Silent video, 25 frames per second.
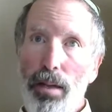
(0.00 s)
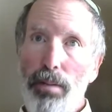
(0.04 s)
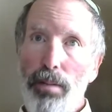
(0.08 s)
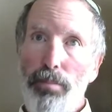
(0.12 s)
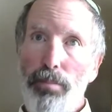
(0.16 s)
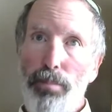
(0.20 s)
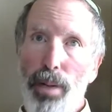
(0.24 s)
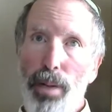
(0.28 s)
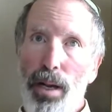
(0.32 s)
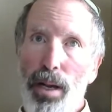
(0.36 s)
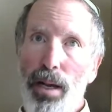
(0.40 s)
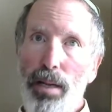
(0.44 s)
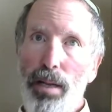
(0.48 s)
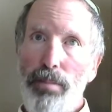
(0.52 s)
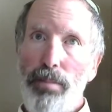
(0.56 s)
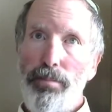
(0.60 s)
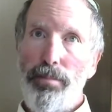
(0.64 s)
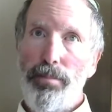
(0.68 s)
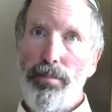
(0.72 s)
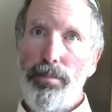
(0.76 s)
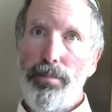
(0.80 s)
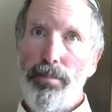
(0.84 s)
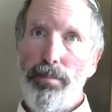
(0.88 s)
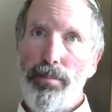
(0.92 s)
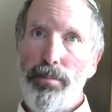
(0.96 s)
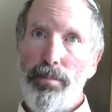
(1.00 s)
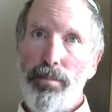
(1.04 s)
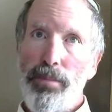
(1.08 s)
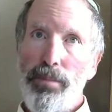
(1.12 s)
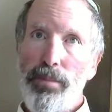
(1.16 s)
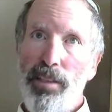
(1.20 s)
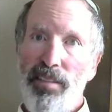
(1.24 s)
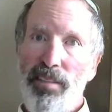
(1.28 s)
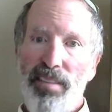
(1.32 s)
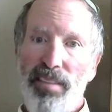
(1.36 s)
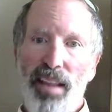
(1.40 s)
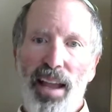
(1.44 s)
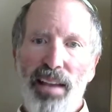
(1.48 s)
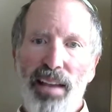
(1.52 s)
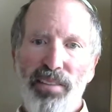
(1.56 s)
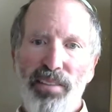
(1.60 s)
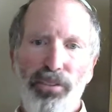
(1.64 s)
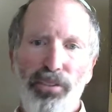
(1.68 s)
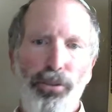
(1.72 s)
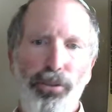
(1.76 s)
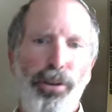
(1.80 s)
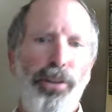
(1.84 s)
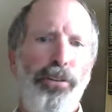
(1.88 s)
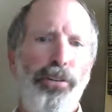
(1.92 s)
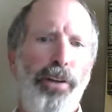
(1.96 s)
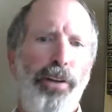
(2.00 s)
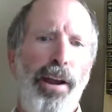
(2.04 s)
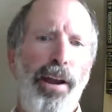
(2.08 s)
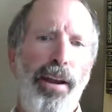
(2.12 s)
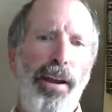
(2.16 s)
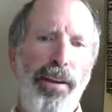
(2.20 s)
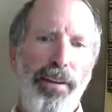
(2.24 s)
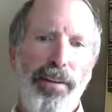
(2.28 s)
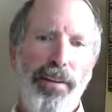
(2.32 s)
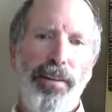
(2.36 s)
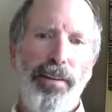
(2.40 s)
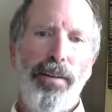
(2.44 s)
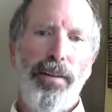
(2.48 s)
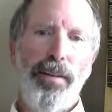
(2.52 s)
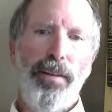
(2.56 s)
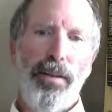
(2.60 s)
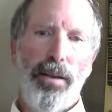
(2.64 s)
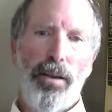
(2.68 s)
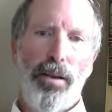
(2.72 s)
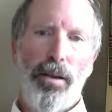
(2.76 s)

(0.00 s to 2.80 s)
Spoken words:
But his last regret,